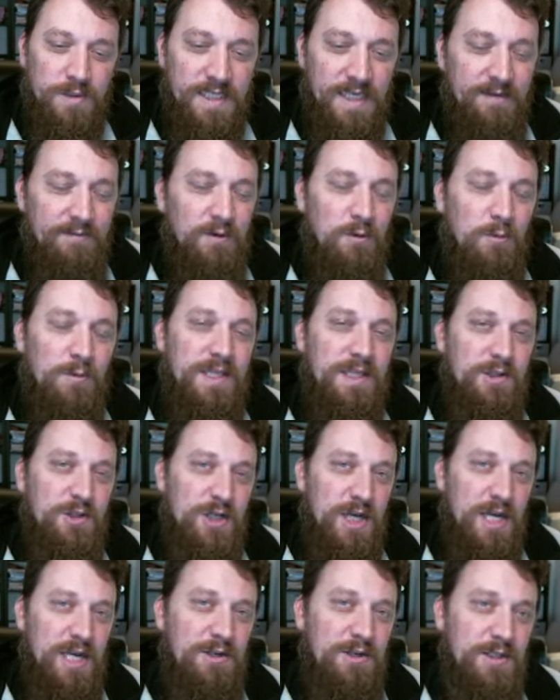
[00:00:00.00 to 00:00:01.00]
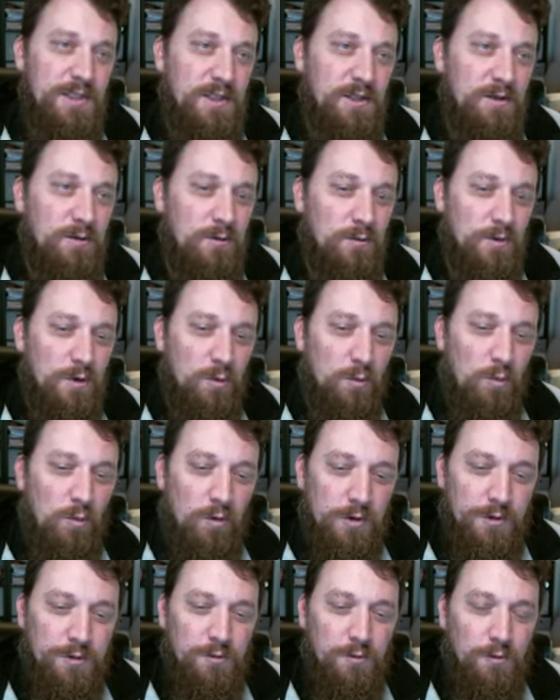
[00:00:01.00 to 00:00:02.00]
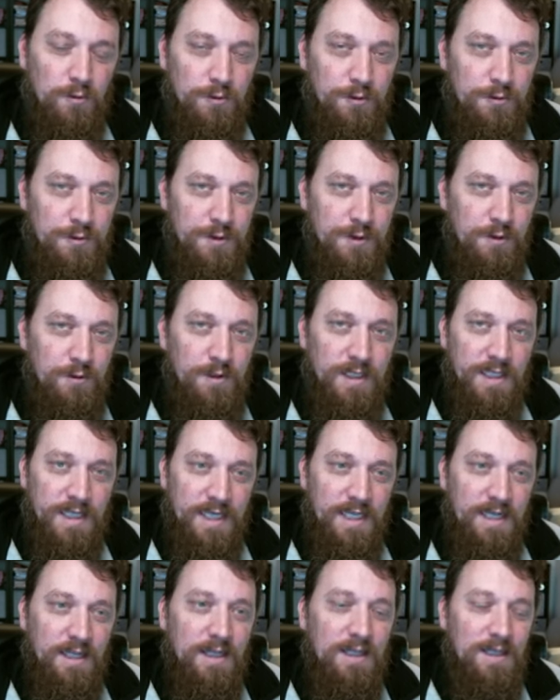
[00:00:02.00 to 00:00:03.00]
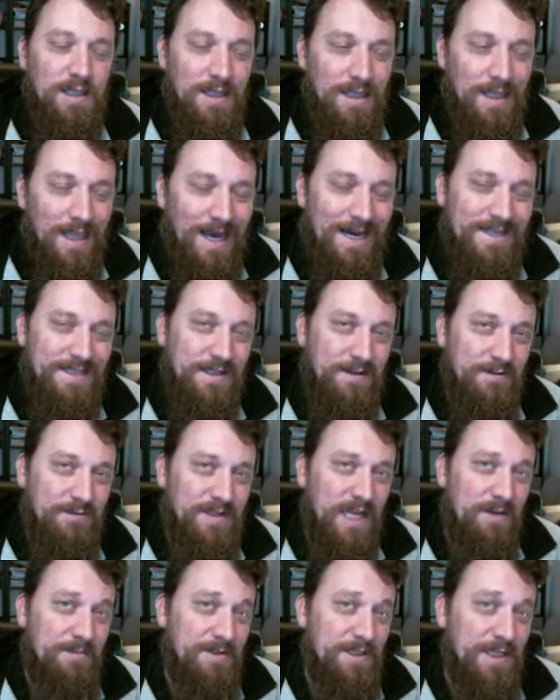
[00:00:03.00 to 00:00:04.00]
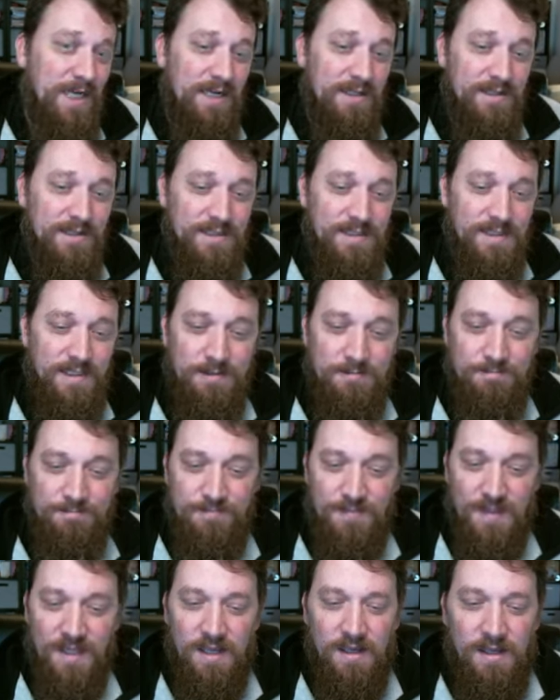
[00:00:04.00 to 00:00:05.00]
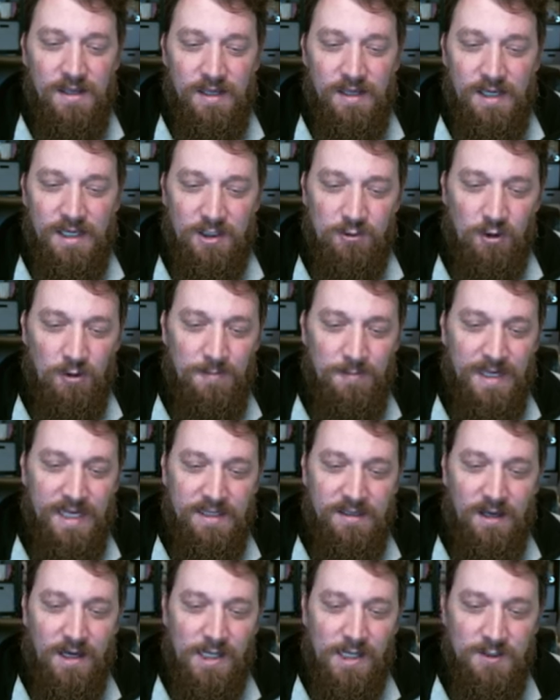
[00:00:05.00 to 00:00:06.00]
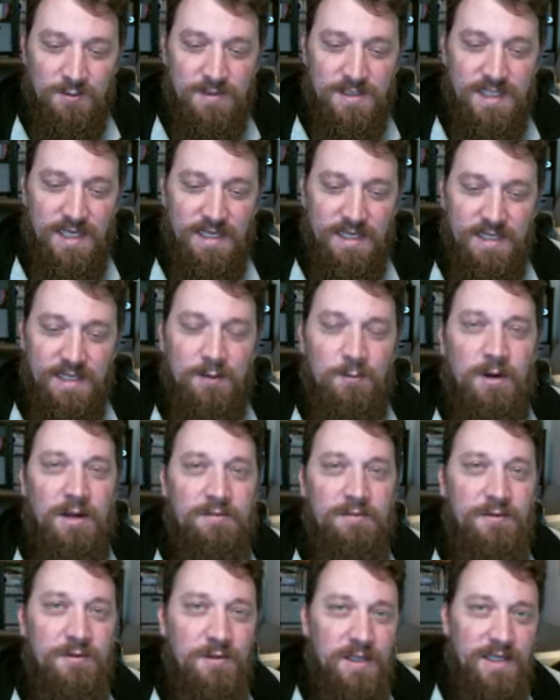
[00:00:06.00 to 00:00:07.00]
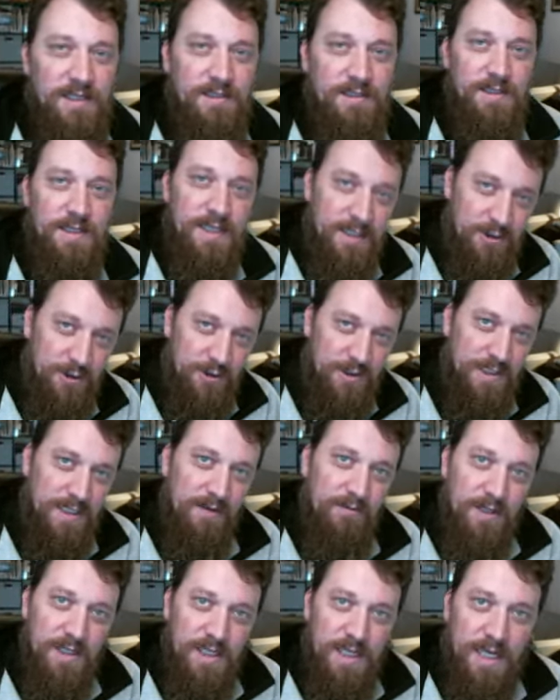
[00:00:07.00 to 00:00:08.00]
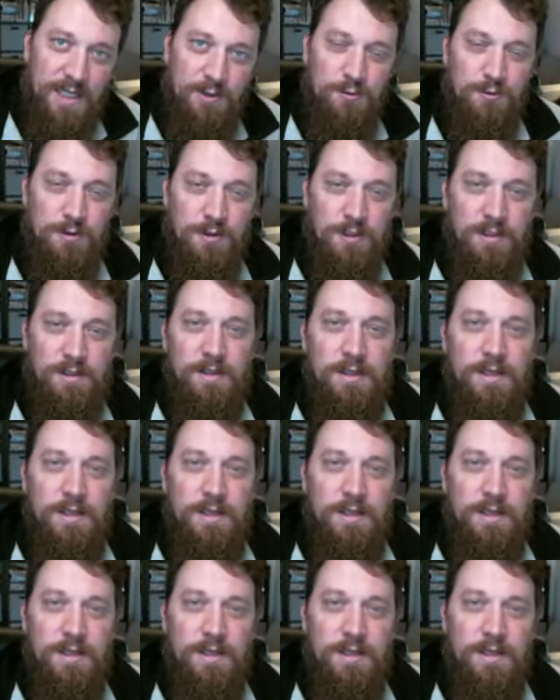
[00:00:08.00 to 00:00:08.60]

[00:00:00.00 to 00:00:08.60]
even with the change in the, the war scroll, you're still going to get a lot of damage out of this thing. Uh, Chronomatic Cogs was taken in quite a few lists to get just to give you the extra